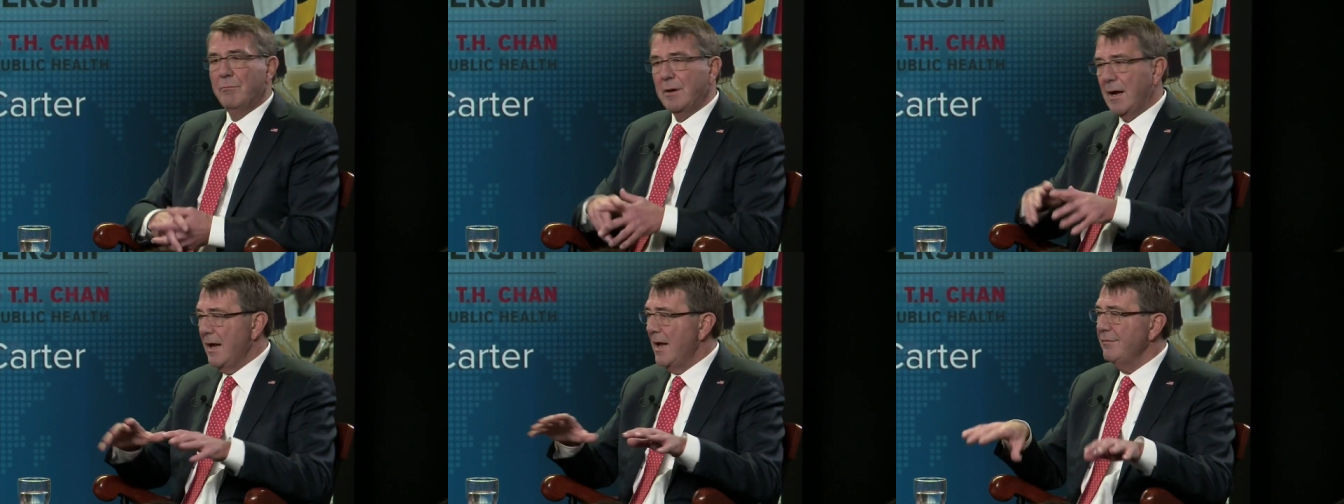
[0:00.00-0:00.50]

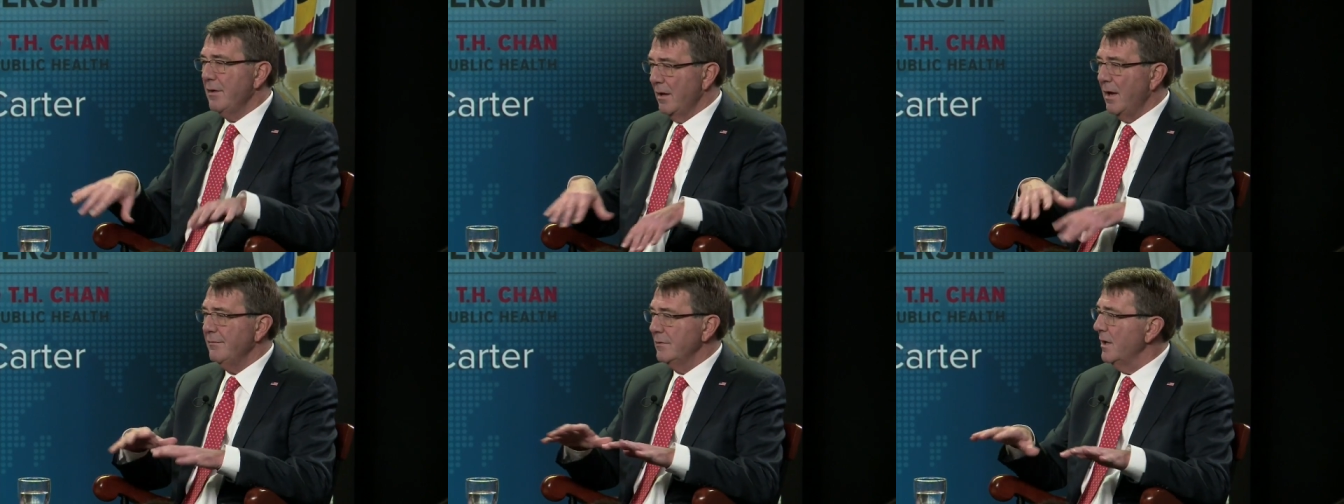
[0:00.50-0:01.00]
But I have a,
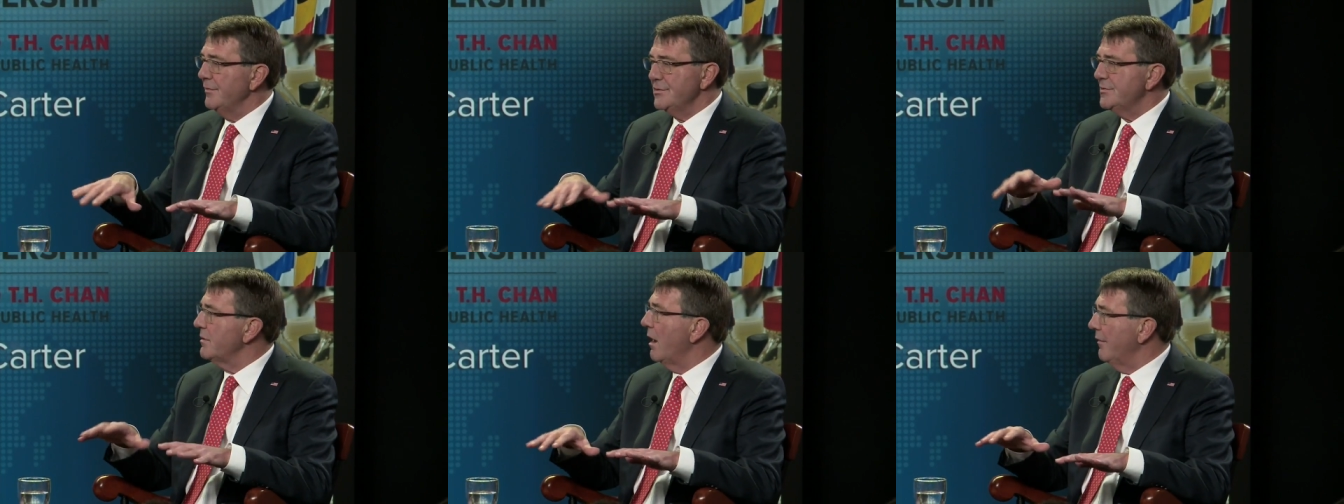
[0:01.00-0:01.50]
I have enough
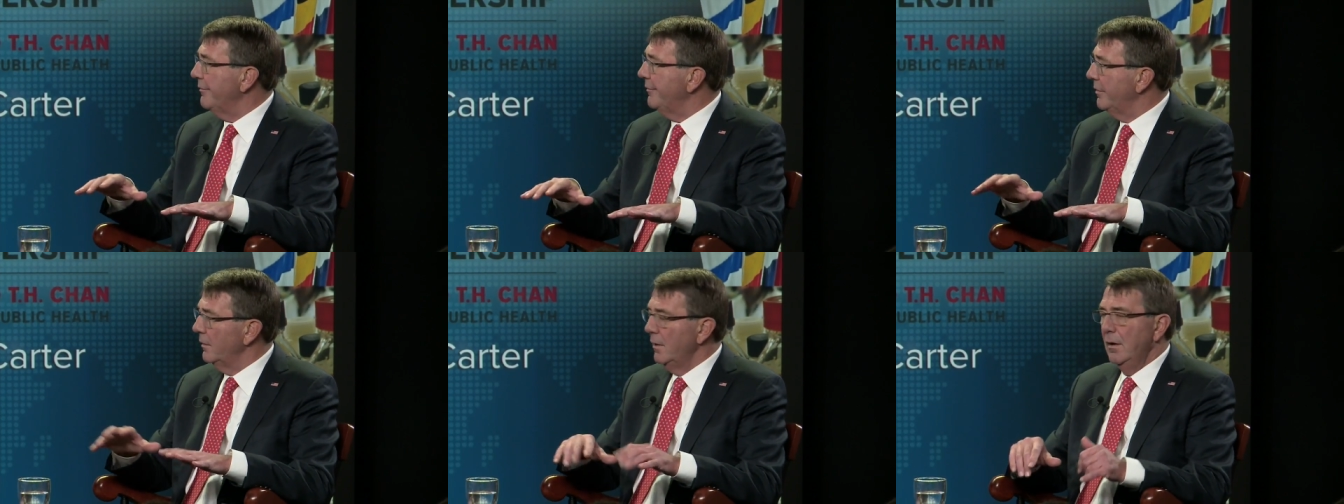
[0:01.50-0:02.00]

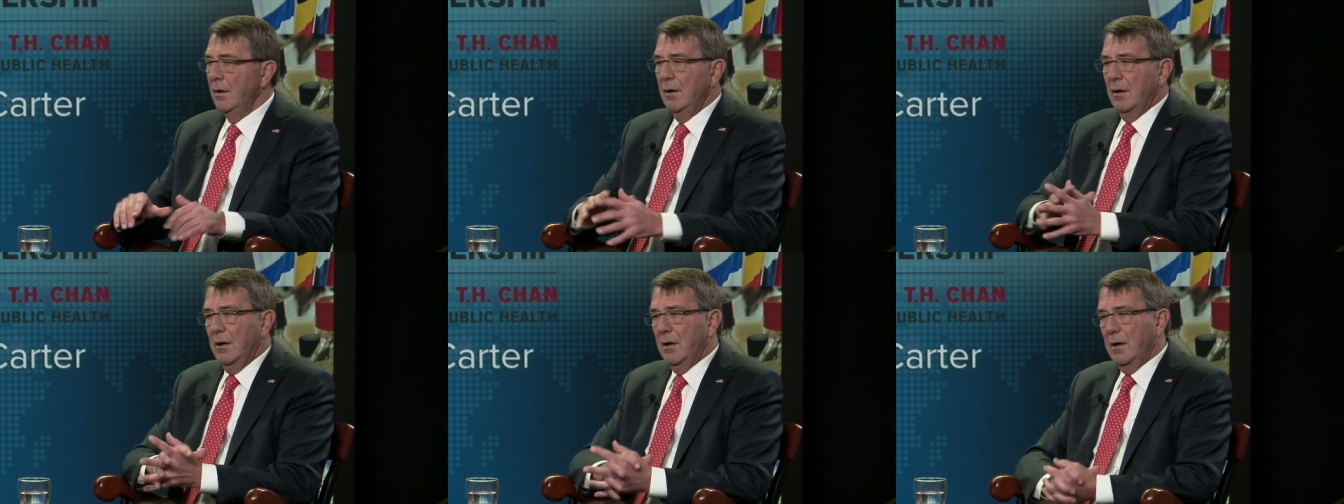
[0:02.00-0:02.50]
stuff
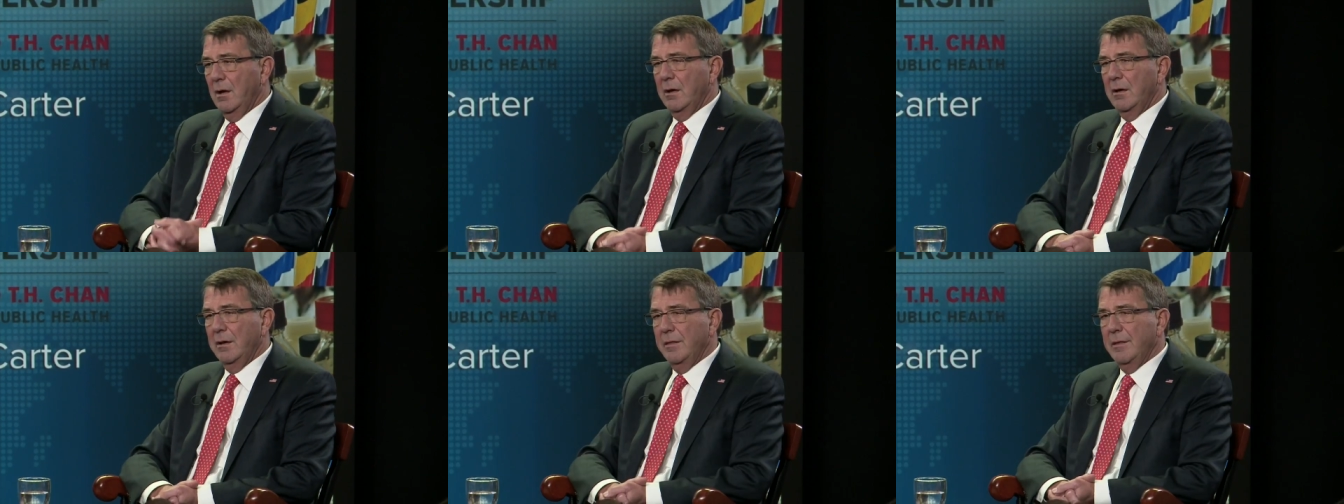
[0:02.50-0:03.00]

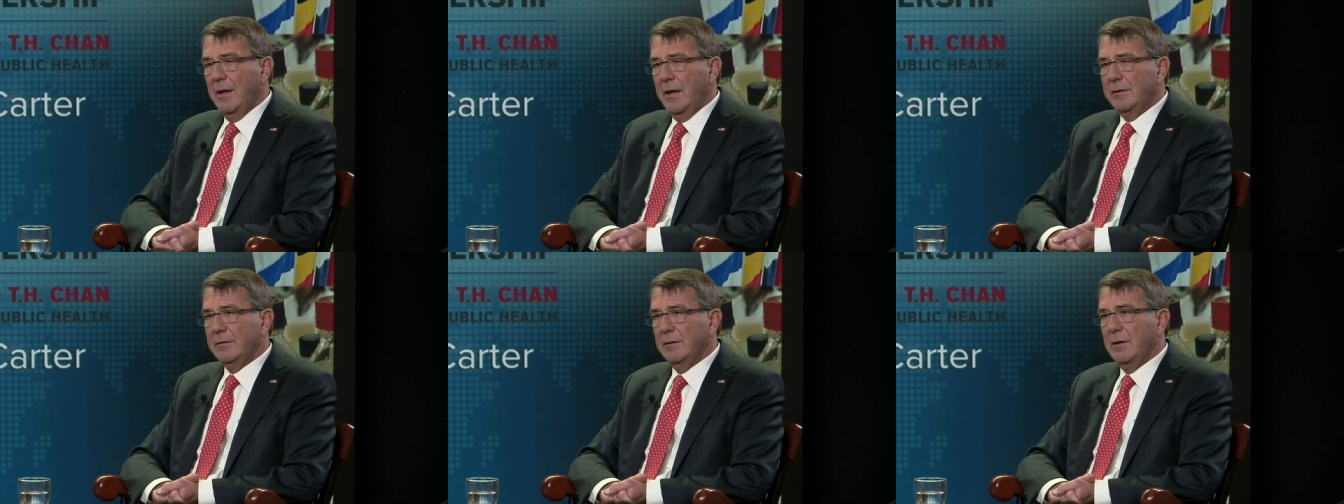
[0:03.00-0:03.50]
uh,
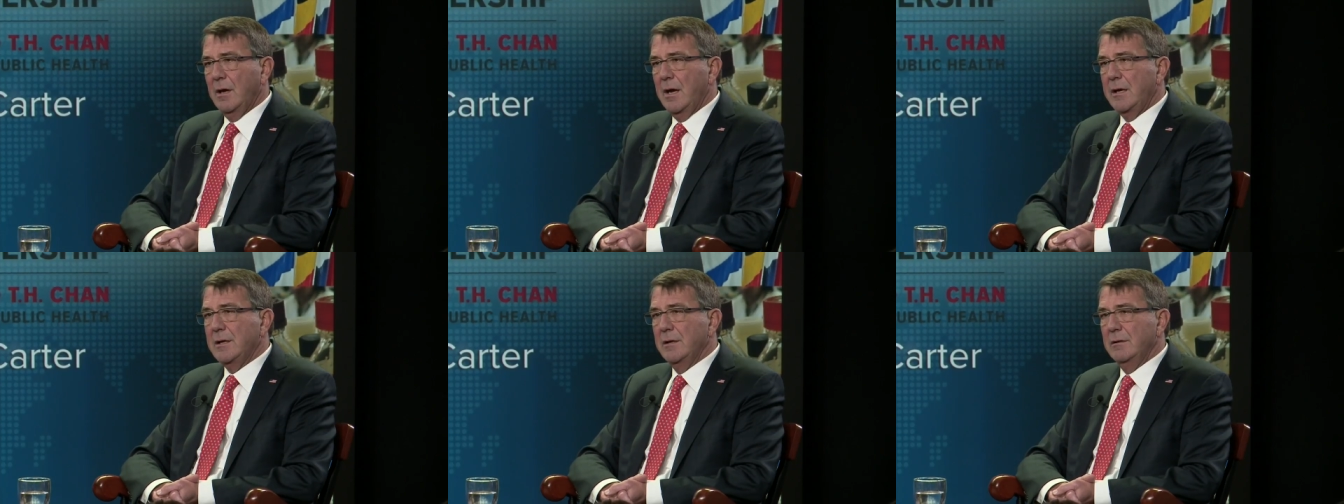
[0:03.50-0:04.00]
that
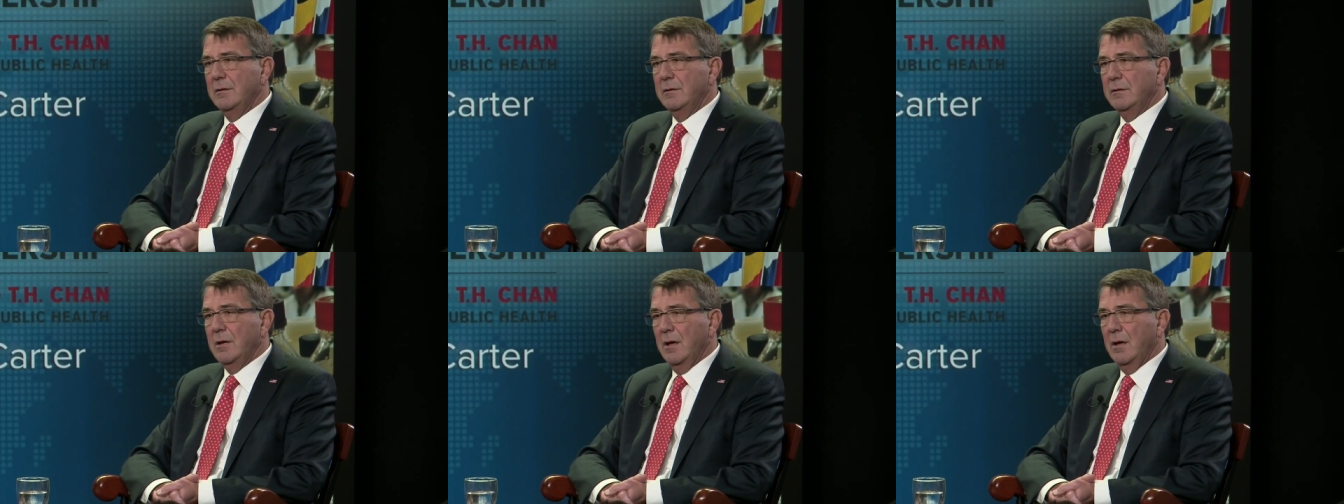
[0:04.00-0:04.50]
I
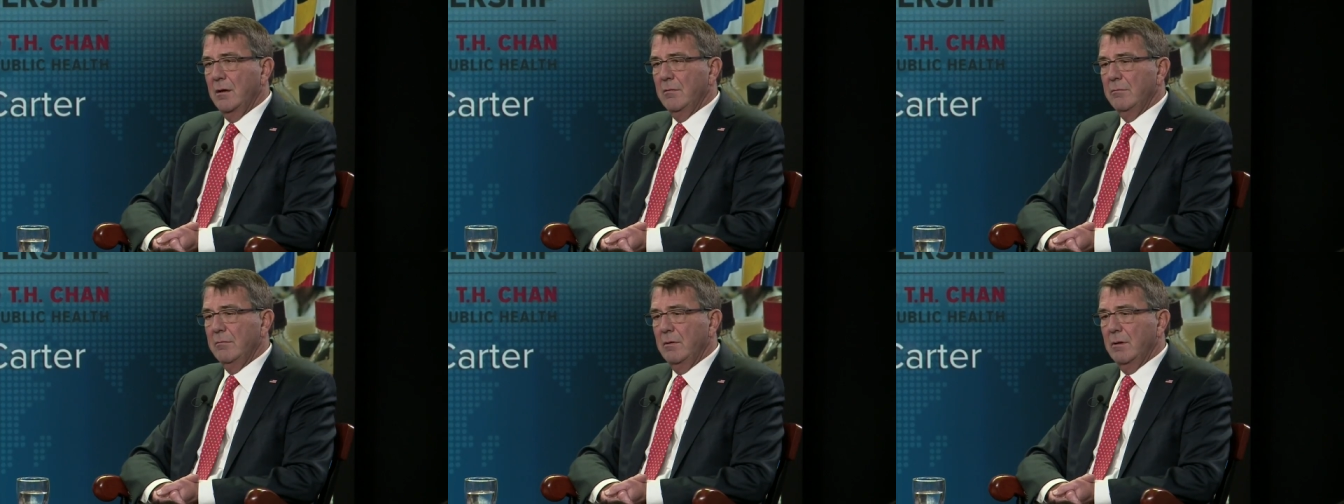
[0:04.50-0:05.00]
can
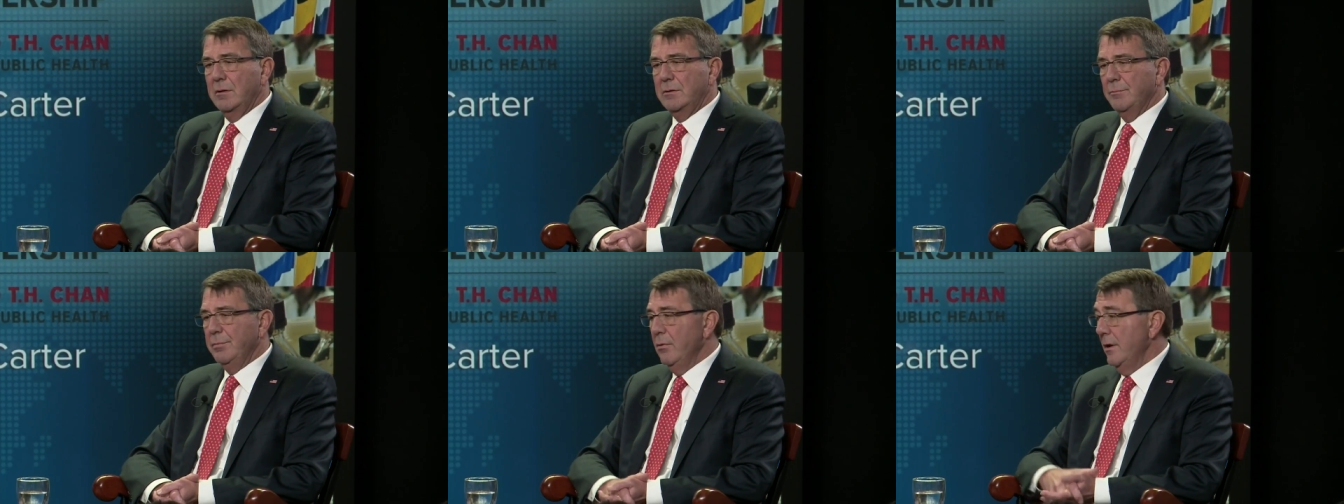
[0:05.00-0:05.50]
uh, uh
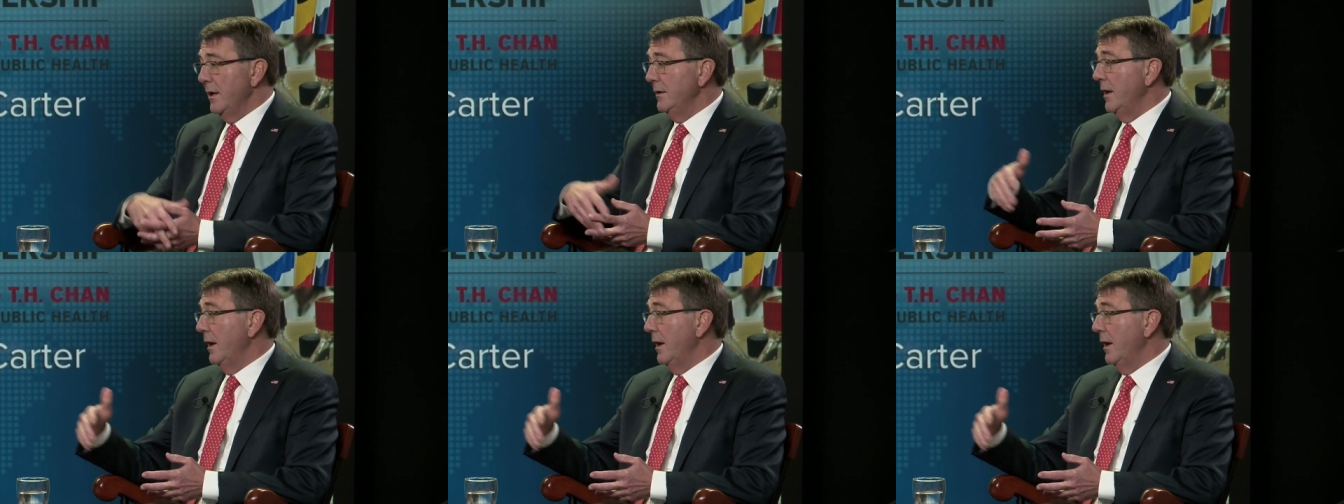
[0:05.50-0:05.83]
deploy it.